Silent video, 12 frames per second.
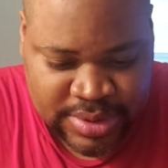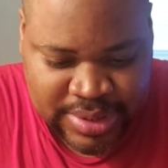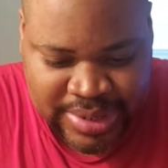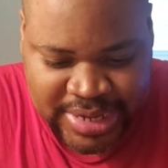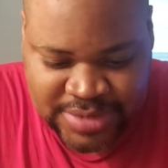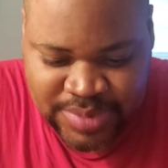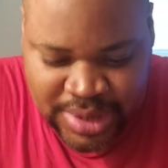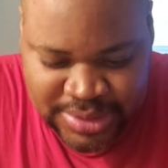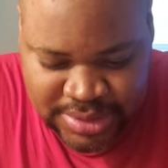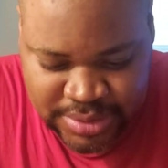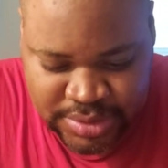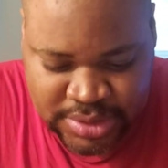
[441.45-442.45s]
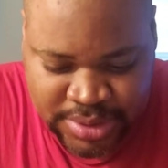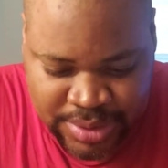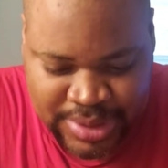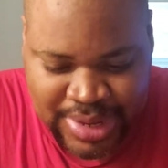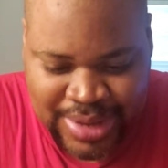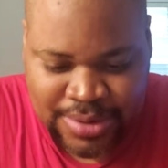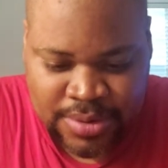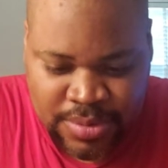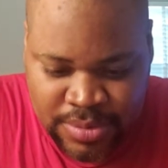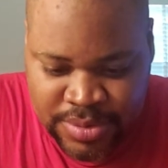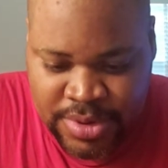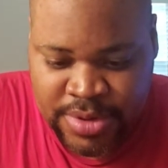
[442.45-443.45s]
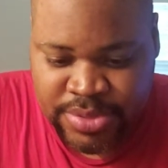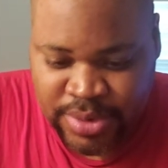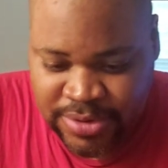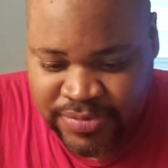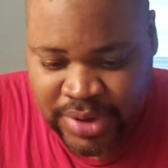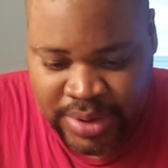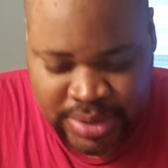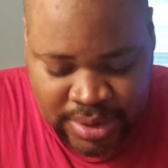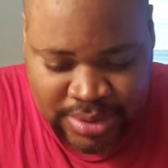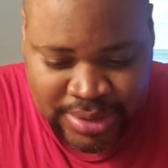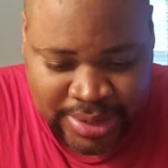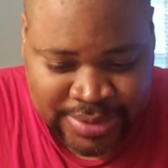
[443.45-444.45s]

as Volunteers started at own 35-yard line.